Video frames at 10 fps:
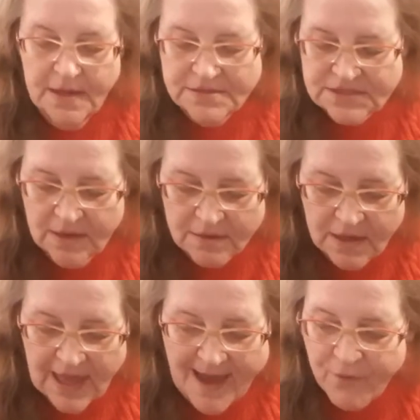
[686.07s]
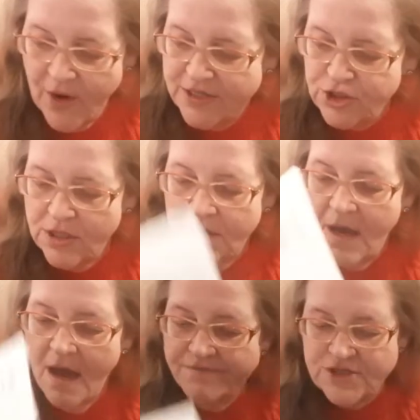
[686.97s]
it's a collaboration
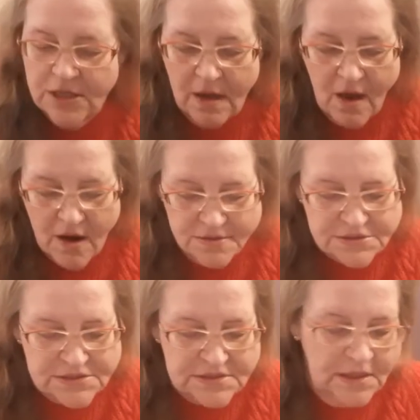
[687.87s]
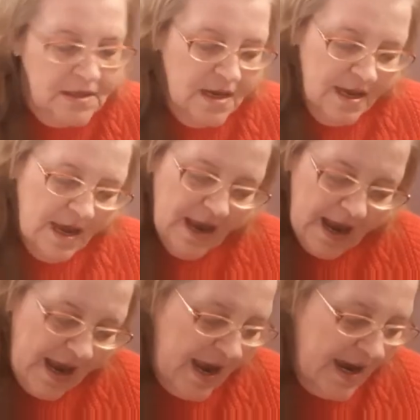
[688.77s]
of Gentle Arts
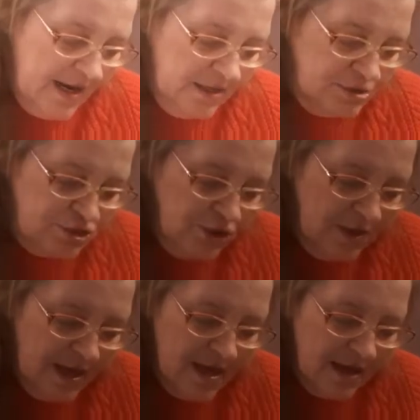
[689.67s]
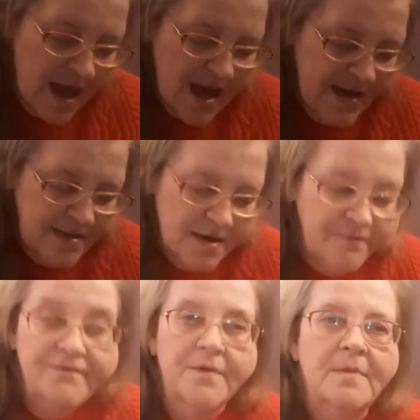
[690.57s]
and Julia Line
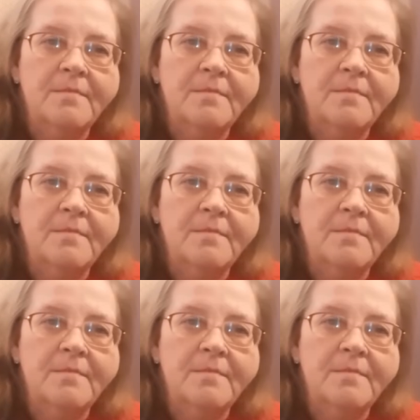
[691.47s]
from